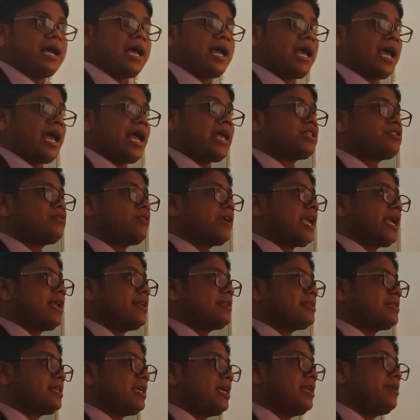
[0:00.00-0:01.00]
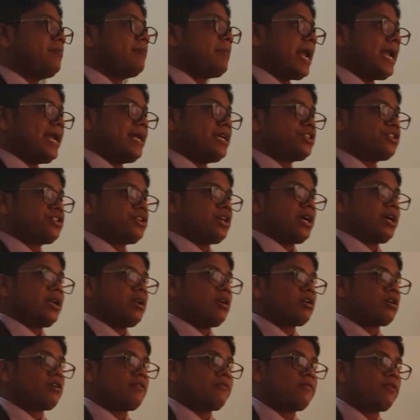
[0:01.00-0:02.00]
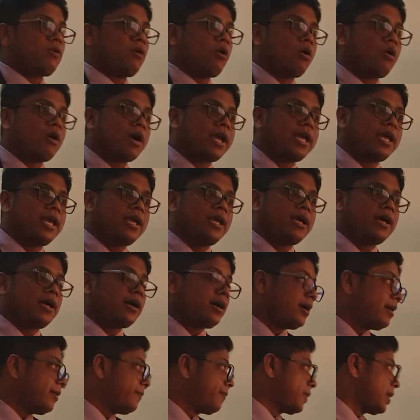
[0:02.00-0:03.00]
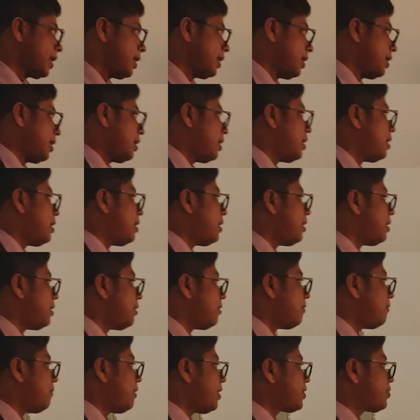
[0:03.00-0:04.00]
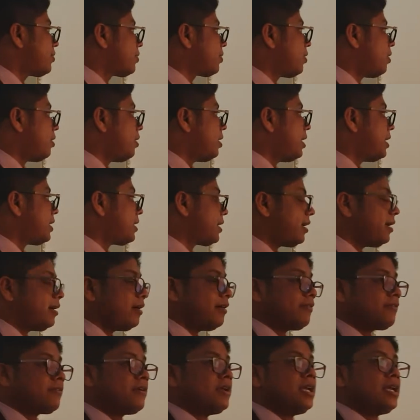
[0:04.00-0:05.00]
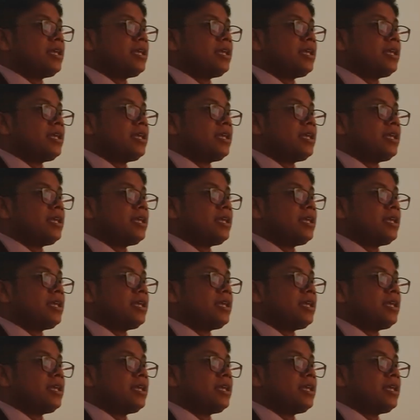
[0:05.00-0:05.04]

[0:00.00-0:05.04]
As you can see in Malaysia, a lot of hockey, what you call turf,